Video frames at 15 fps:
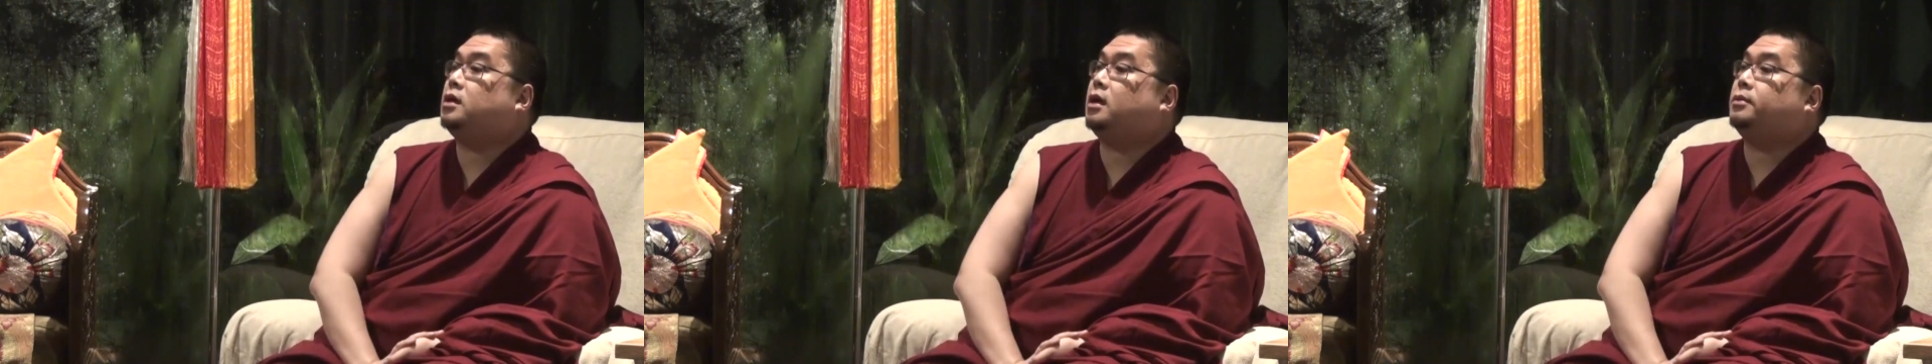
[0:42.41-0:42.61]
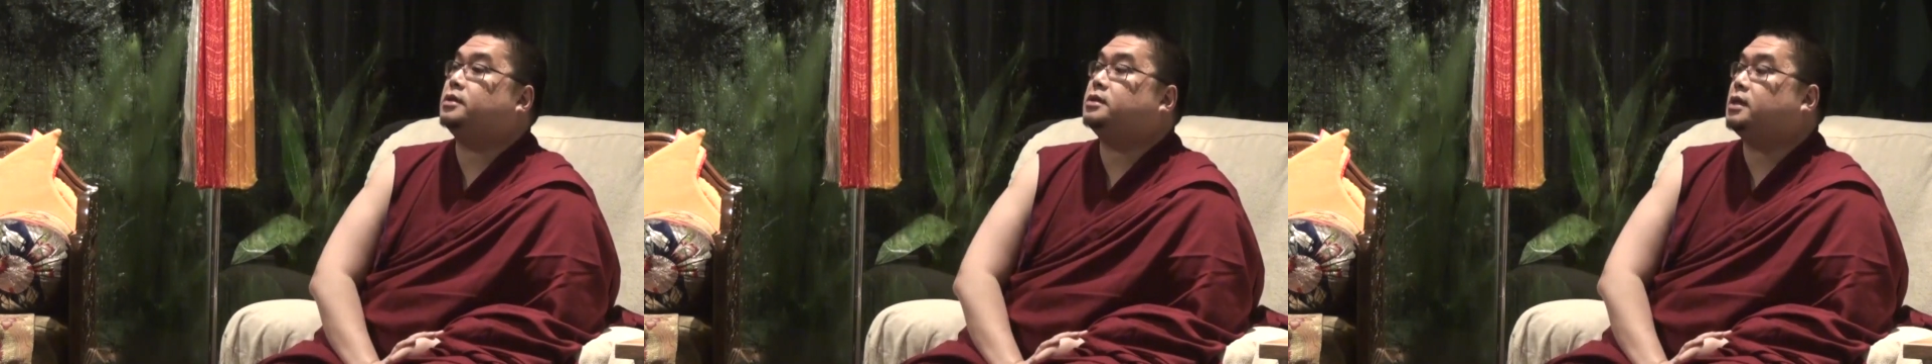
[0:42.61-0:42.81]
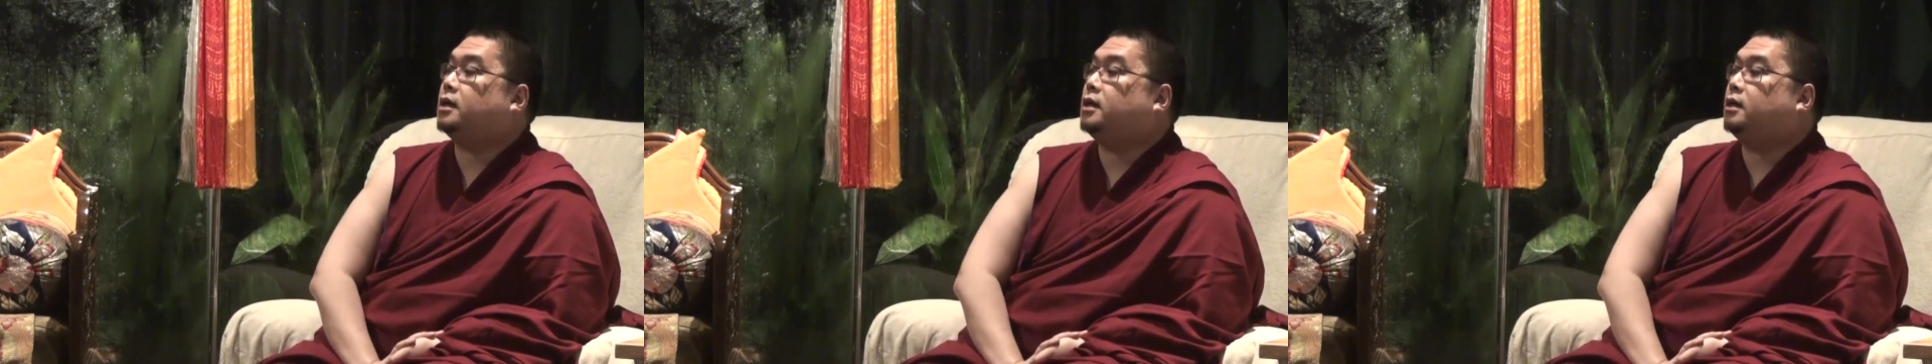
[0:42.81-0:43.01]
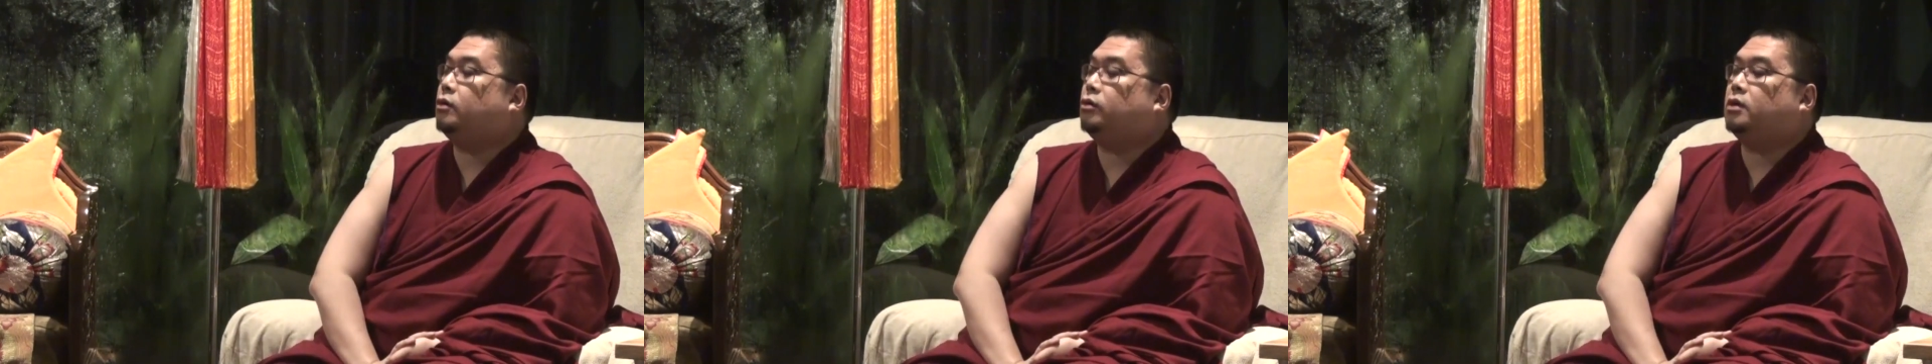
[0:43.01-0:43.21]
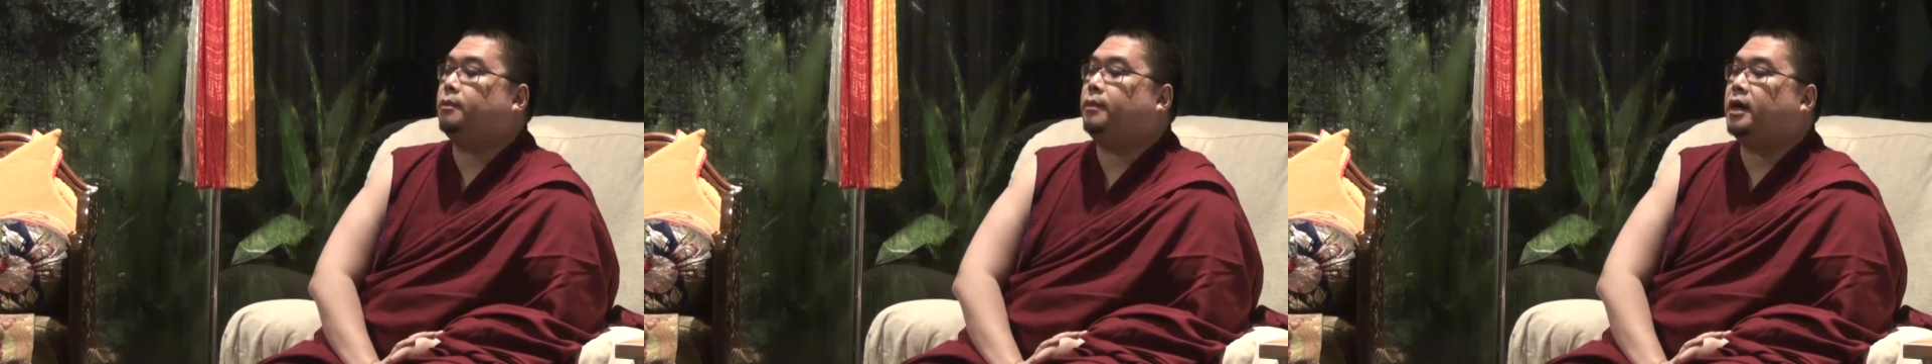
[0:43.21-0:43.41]
Dharma, Sangha,
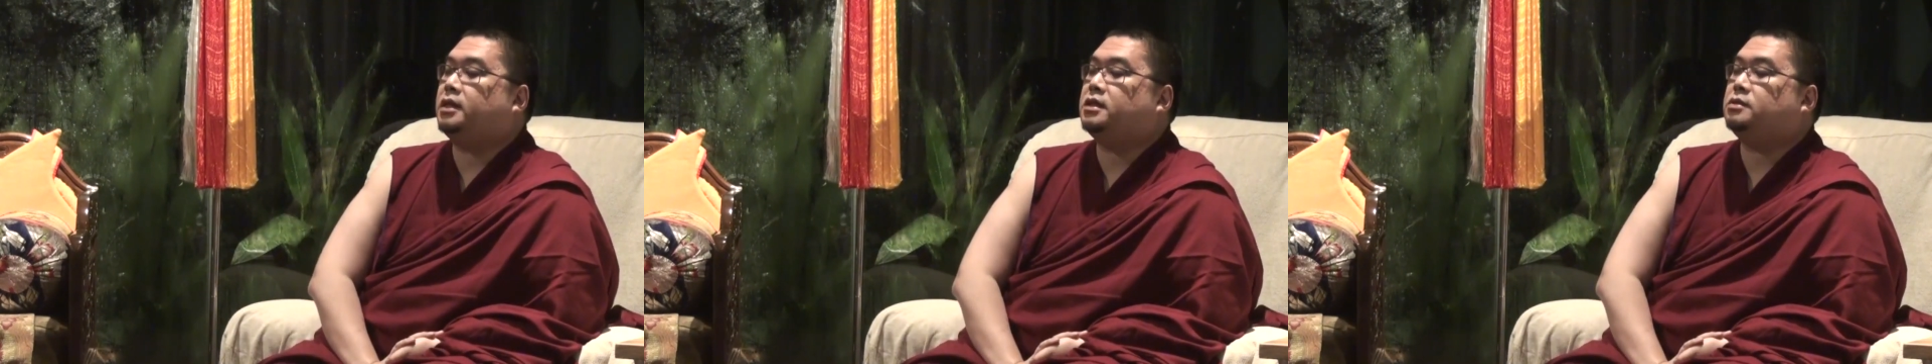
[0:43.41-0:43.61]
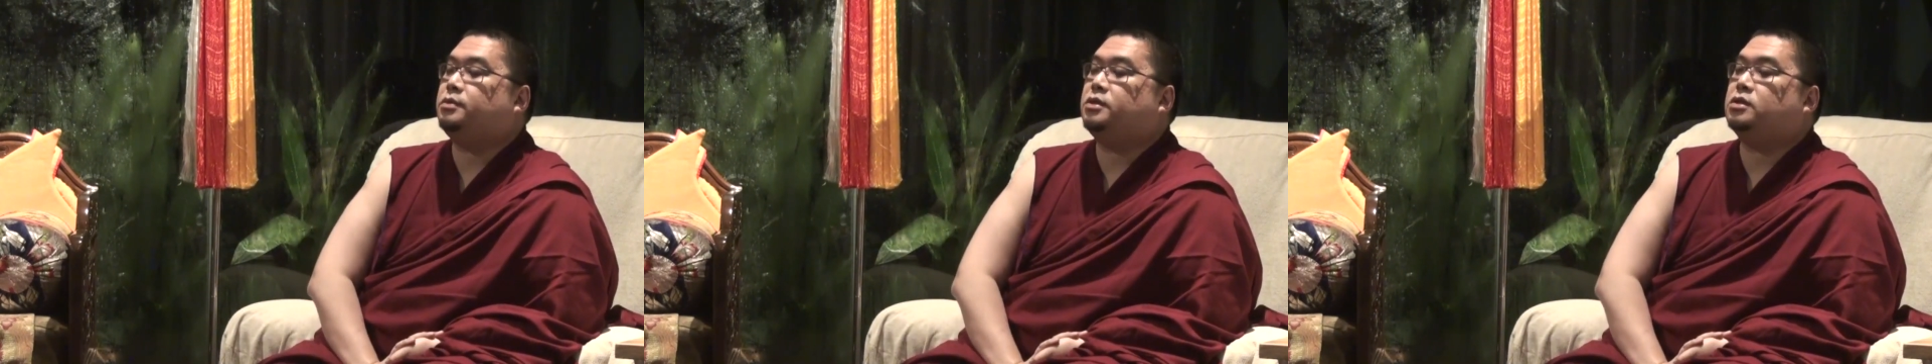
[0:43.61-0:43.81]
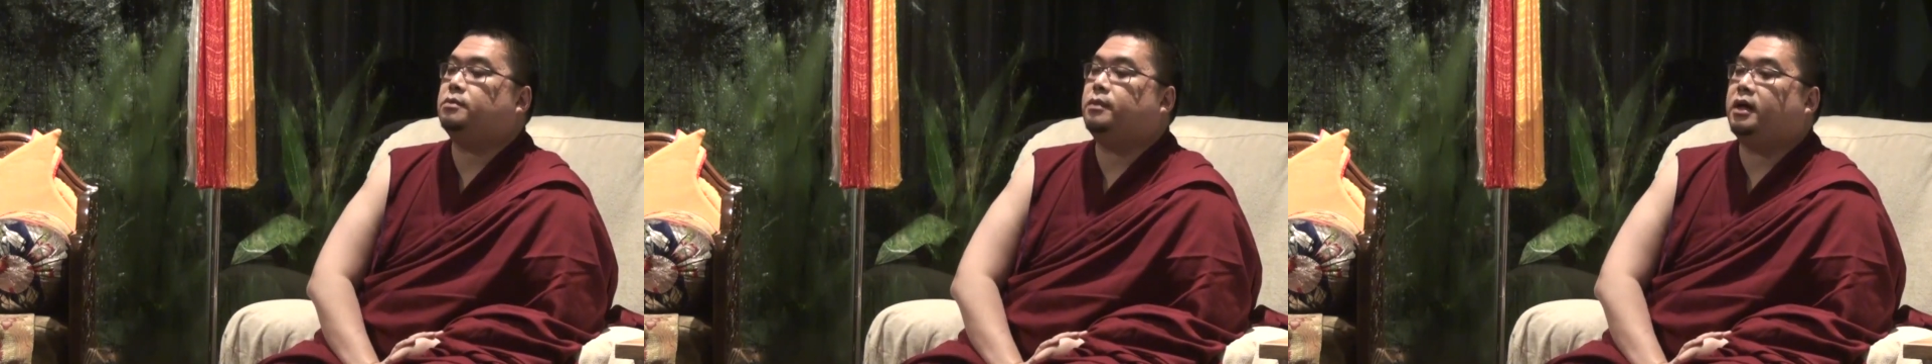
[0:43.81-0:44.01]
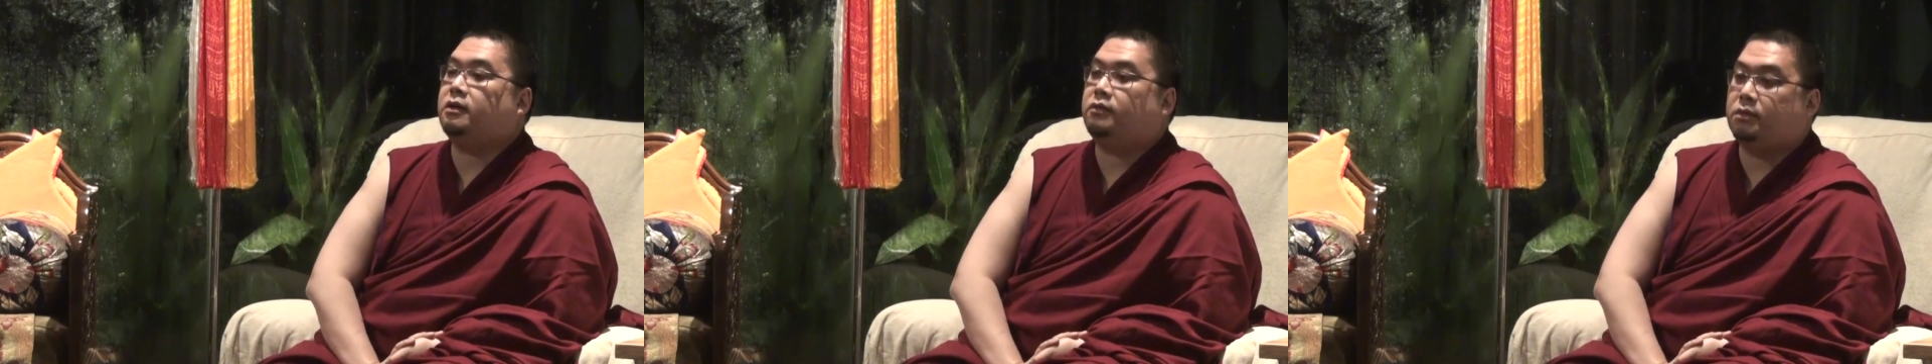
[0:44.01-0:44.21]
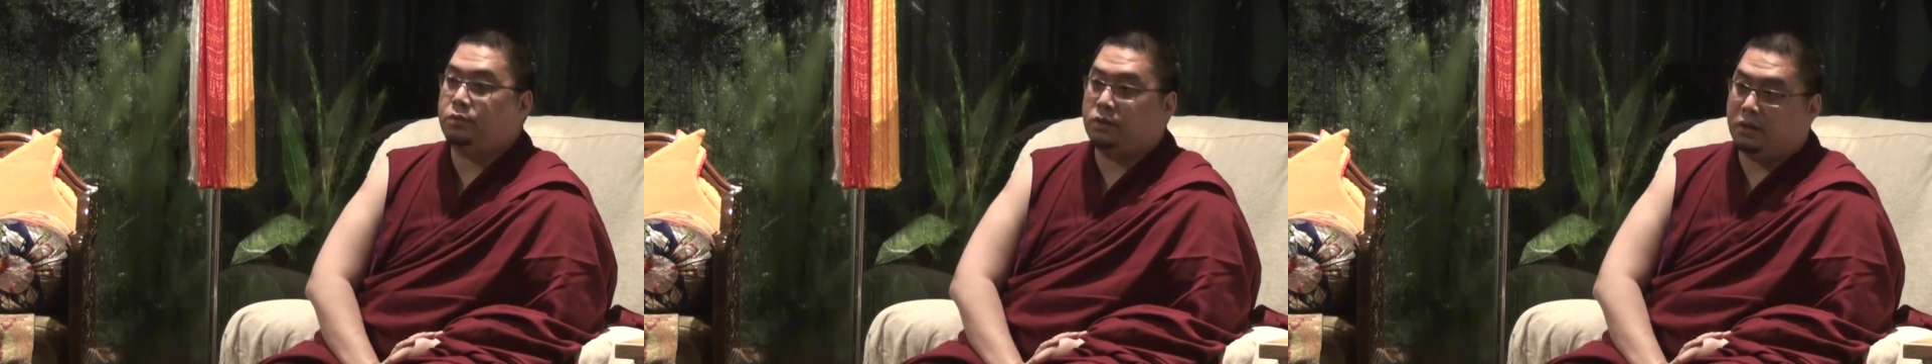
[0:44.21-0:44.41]
or the body, speech, and mind
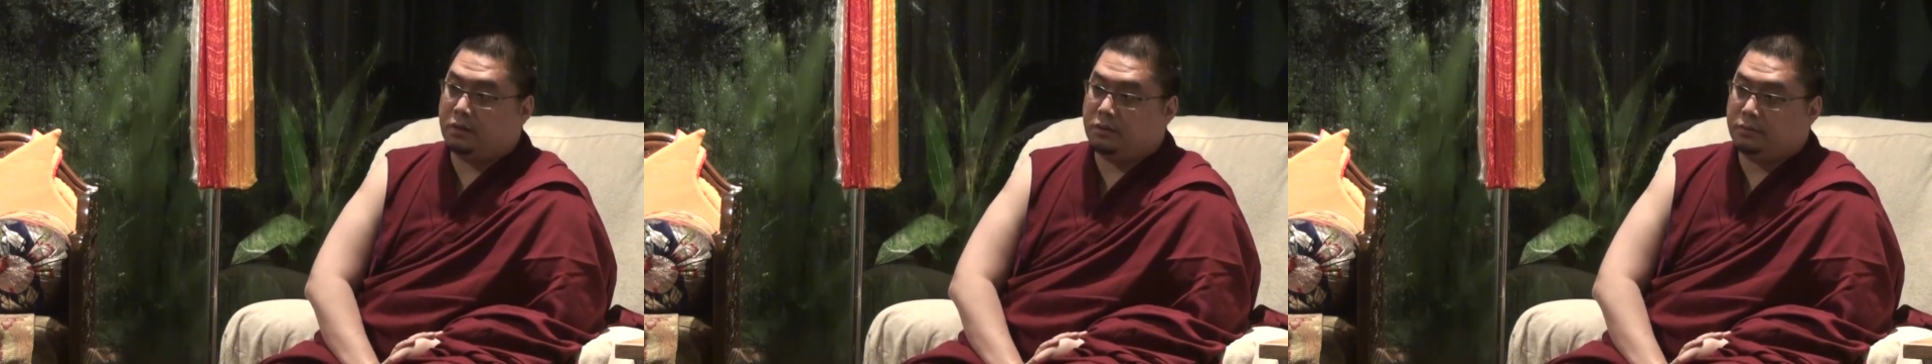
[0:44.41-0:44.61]
of the Buddha.